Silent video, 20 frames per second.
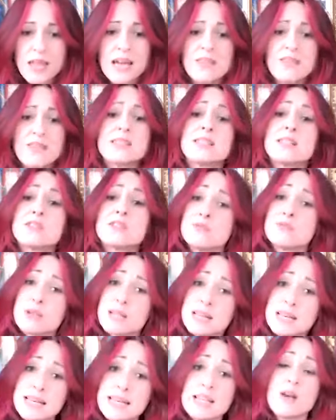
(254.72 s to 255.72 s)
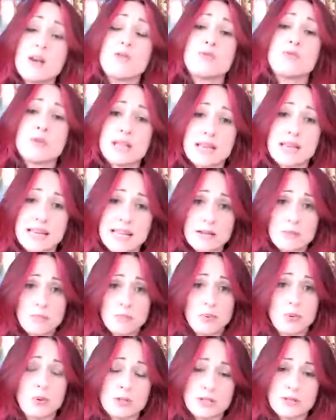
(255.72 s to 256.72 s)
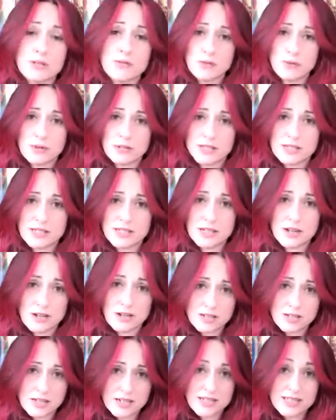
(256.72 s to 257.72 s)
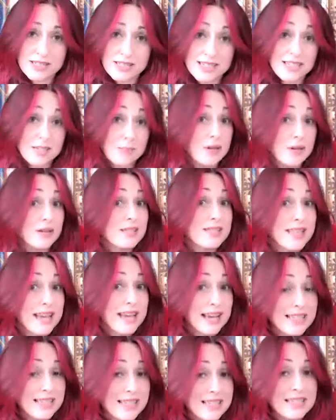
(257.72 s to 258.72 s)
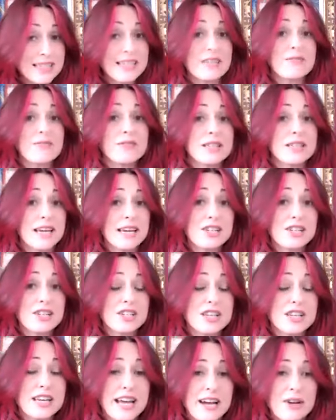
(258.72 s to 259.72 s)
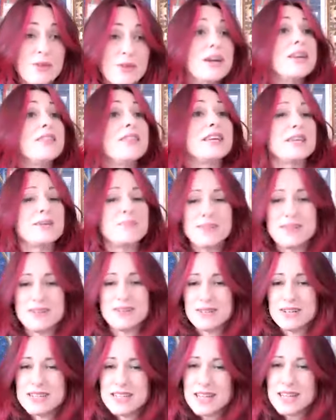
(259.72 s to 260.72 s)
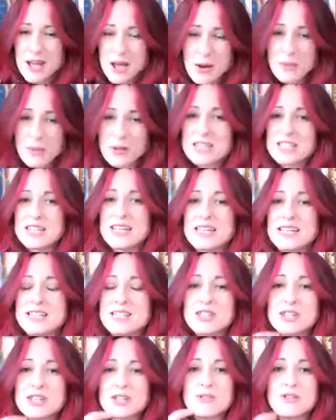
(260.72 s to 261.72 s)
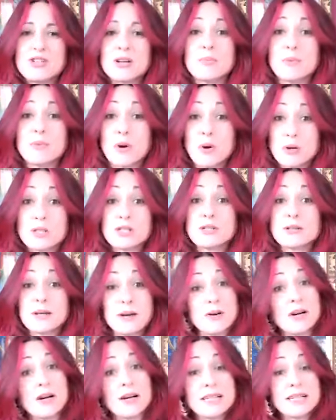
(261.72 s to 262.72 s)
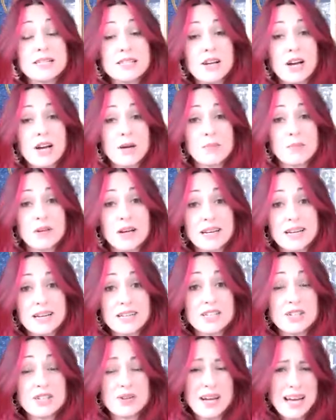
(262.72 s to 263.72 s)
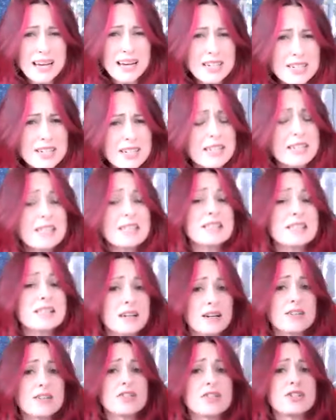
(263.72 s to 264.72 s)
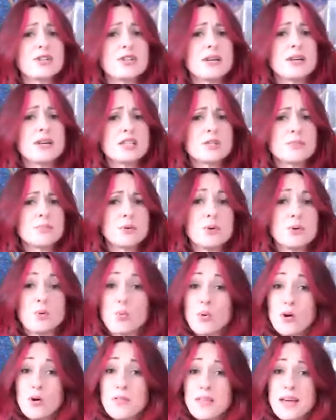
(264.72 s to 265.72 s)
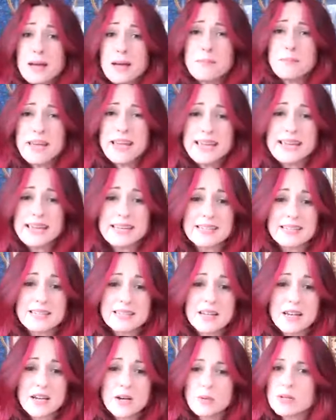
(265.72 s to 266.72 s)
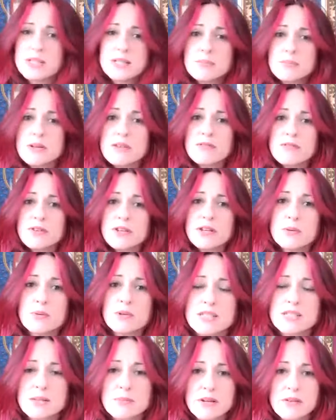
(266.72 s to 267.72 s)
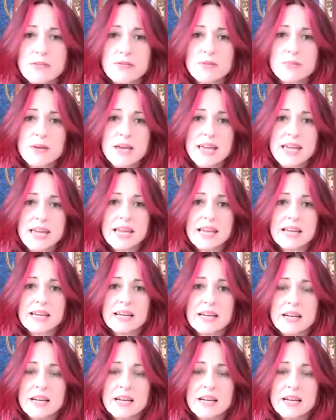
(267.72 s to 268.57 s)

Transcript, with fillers: And this is really, really important for us to start to consider because that is the invitation now. Thank you, beloved, which is to jump onto our highest timeline and to actually start to explore what that means. What does it mean for you? What does it mean for me?